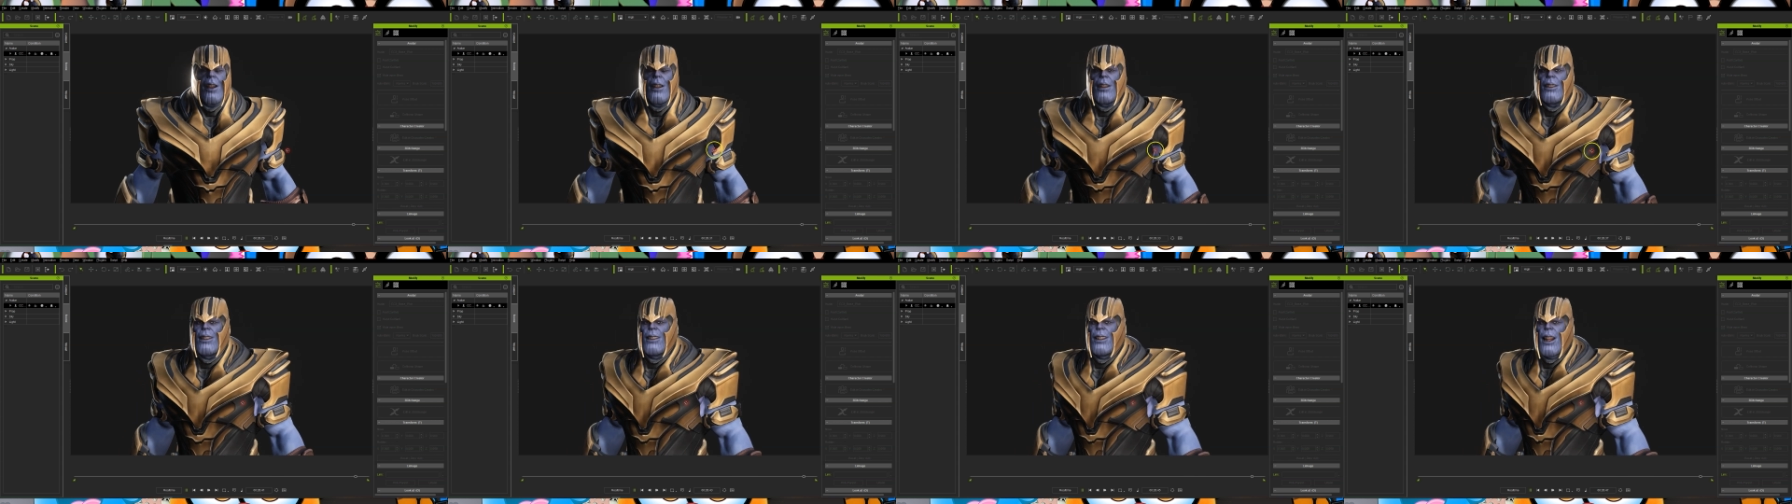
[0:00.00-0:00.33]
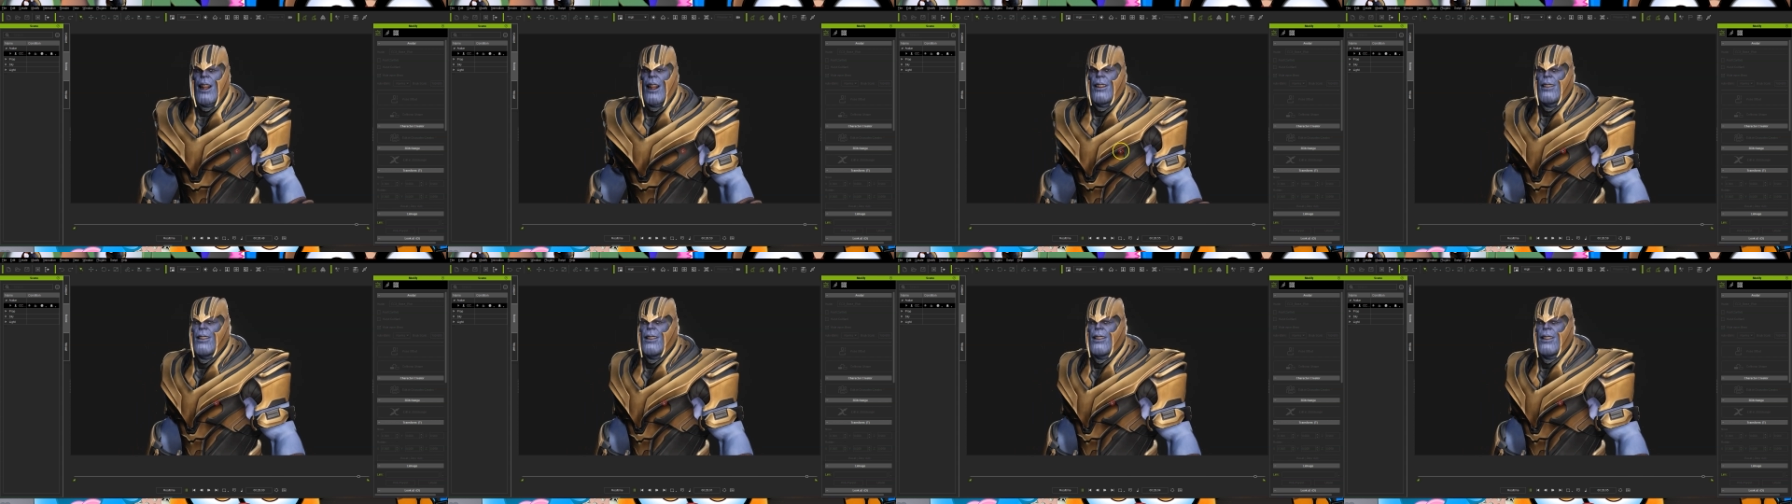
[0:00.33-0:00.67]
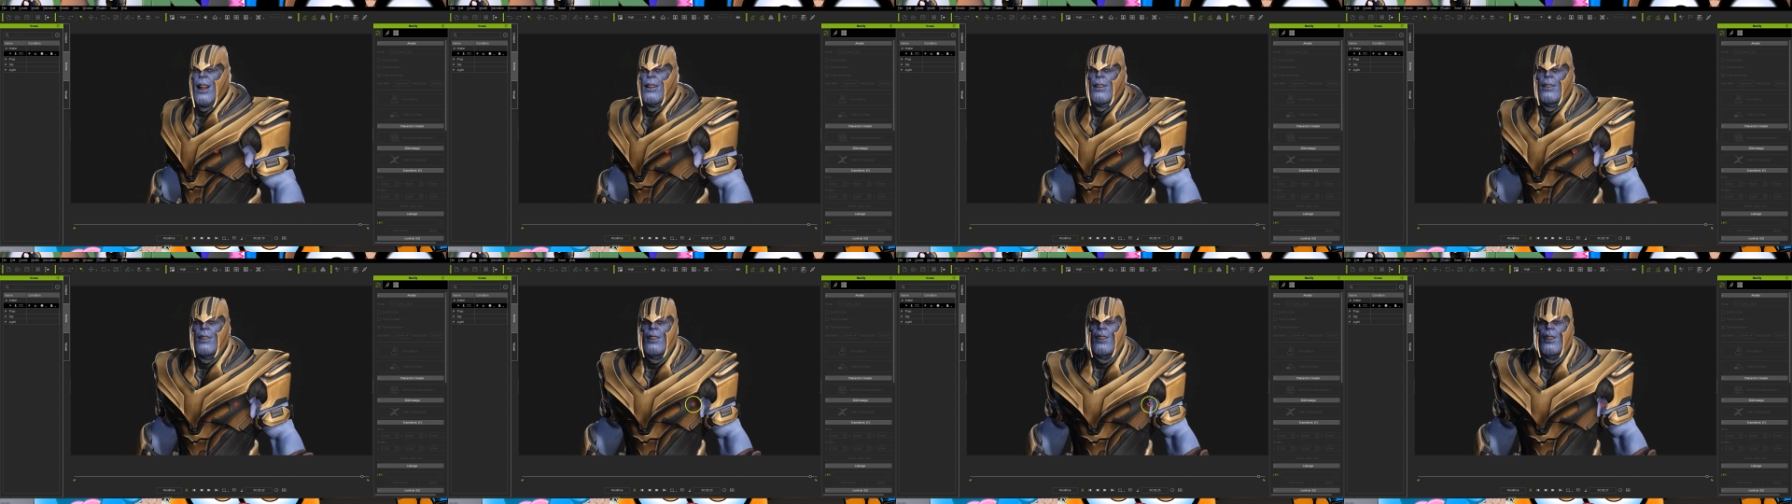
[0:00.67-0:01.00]
standard
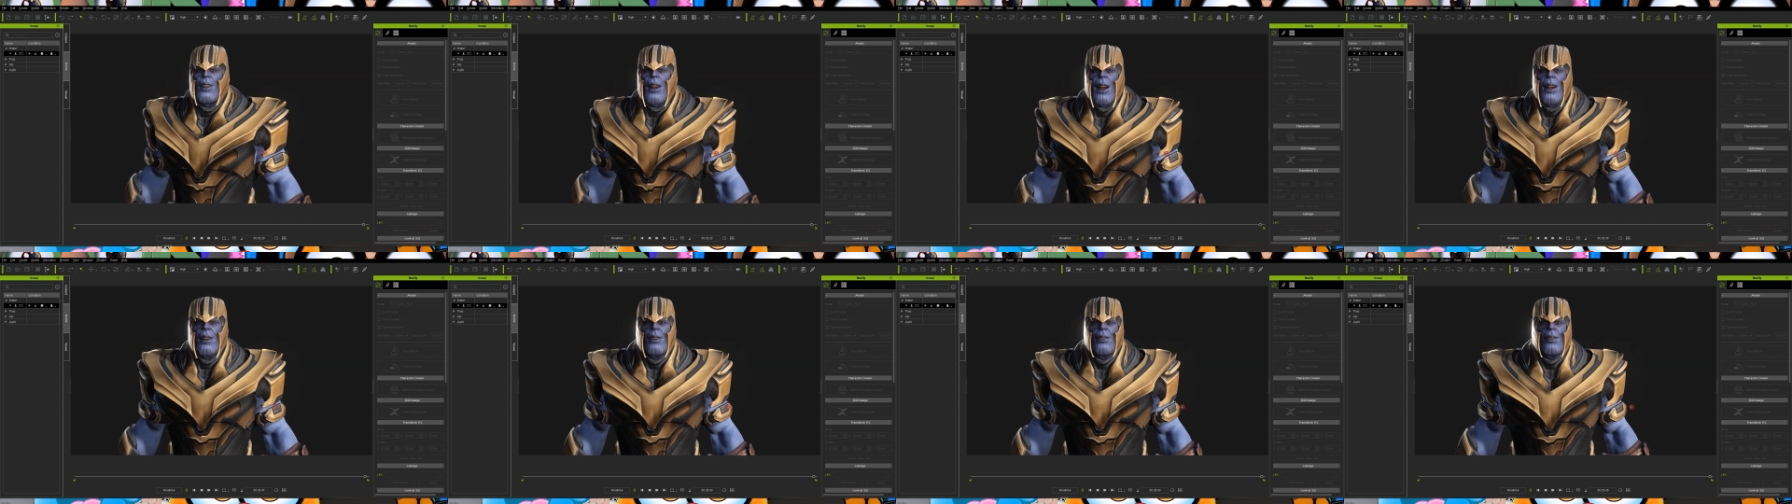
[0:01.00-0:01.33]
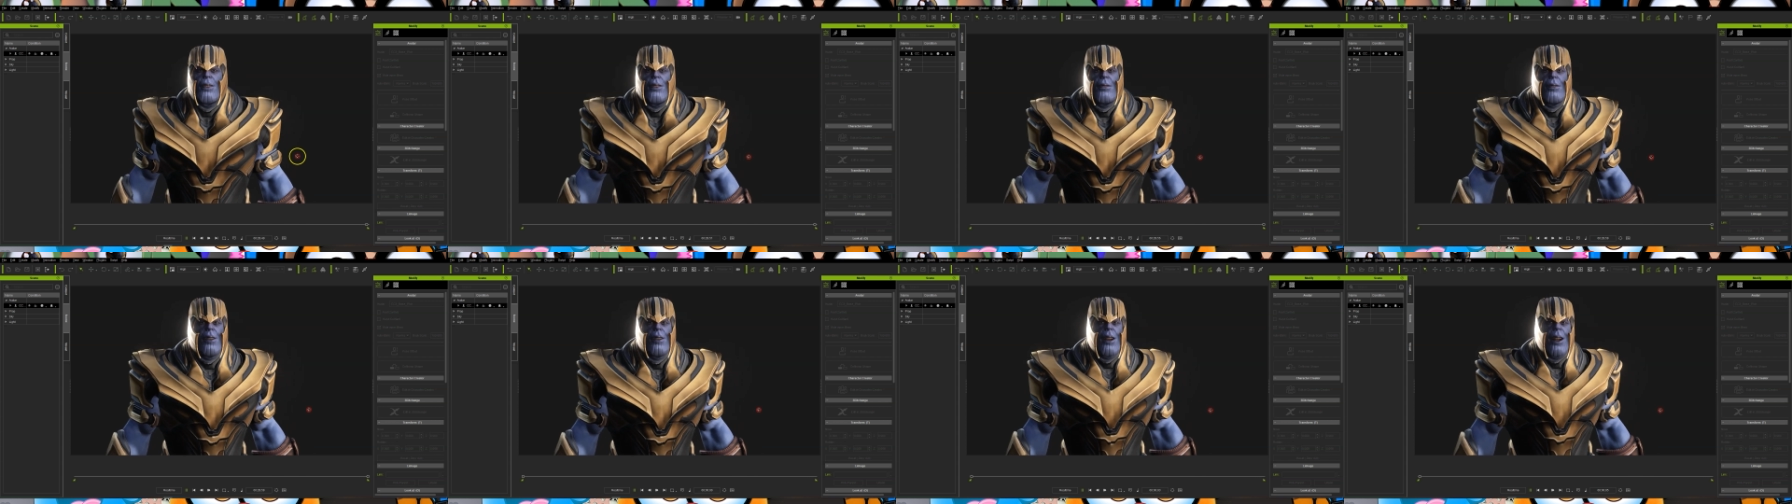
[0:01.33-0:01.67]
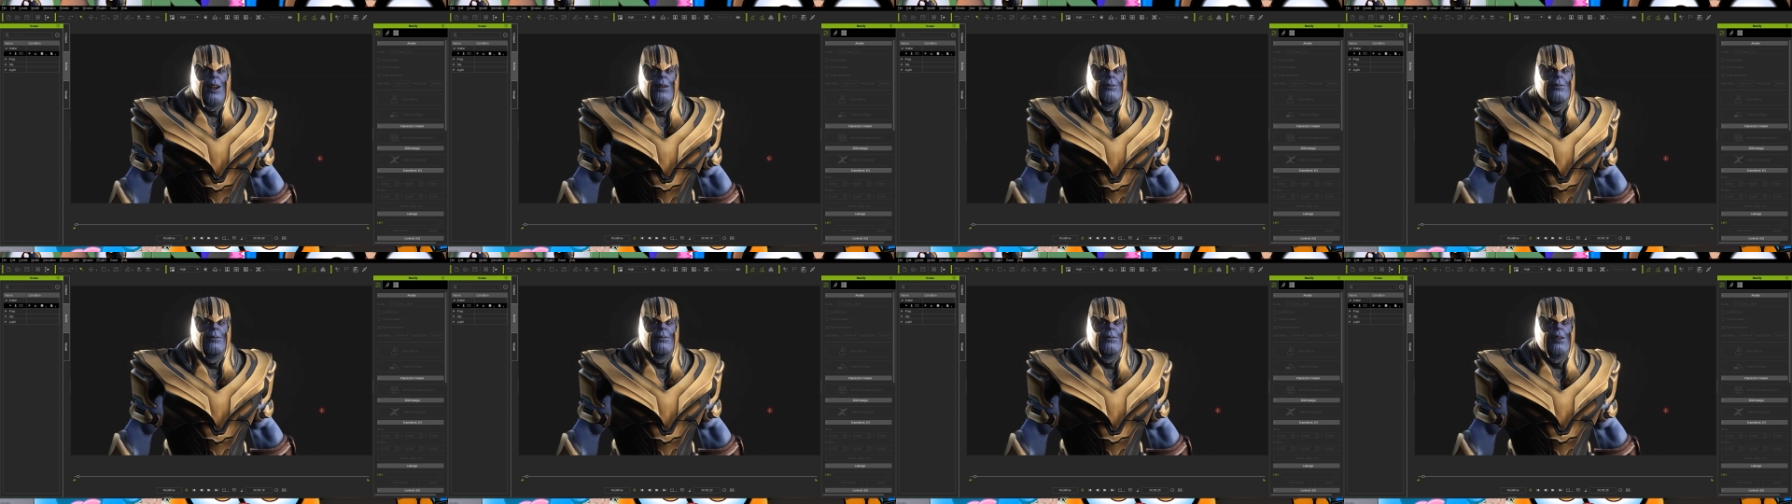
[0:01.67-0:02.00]
Character Creator
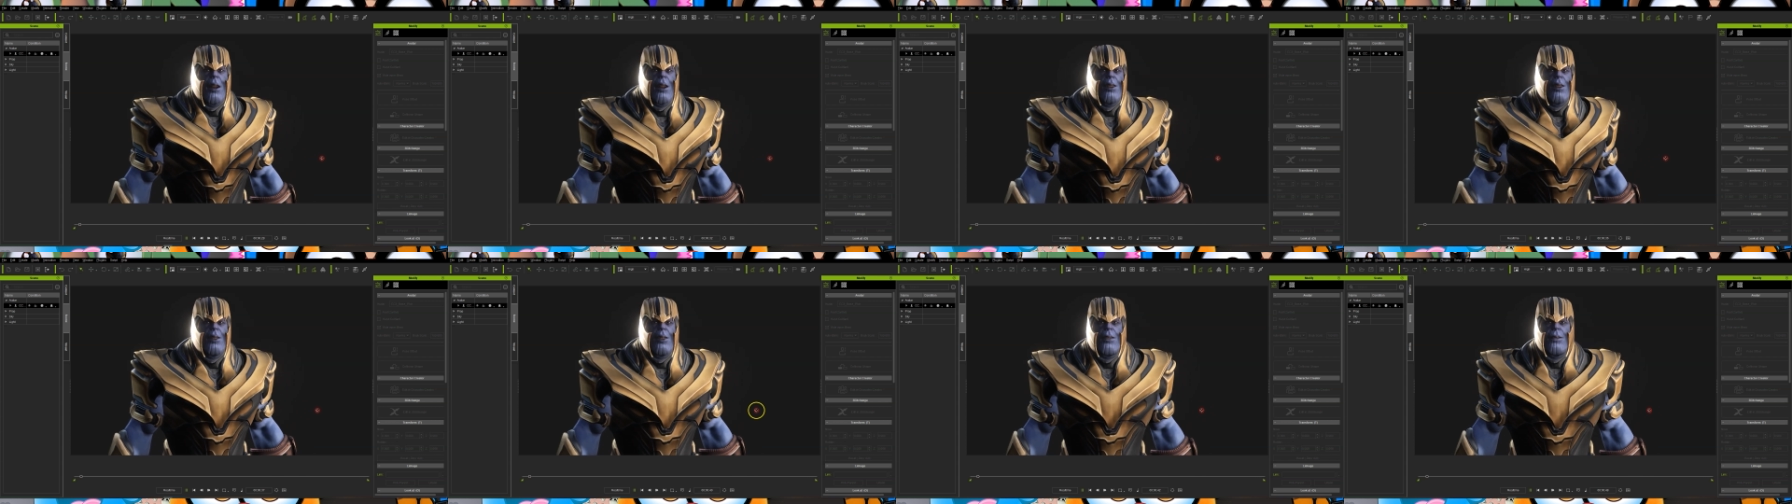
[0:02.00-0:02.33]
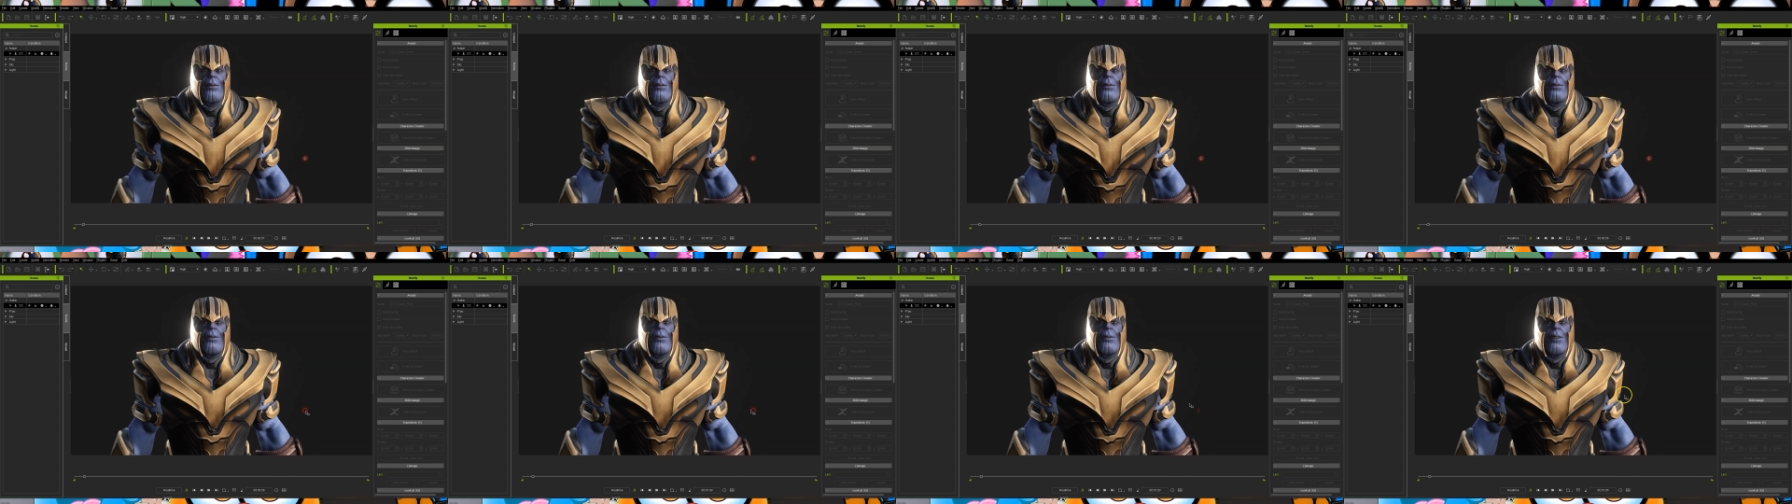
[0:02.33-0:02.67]
3 model,